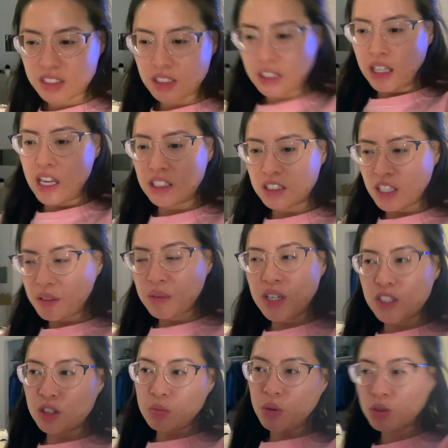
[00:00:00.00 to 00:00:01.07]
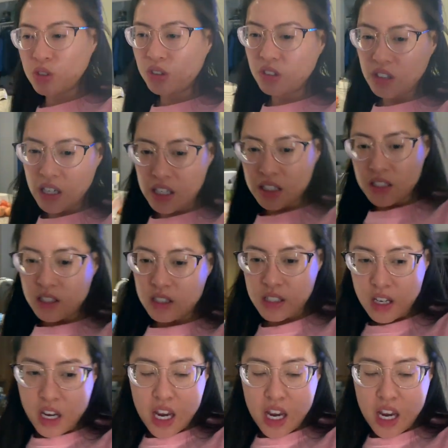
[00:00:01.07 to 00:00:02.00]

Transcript: the last time I spoke to you guys.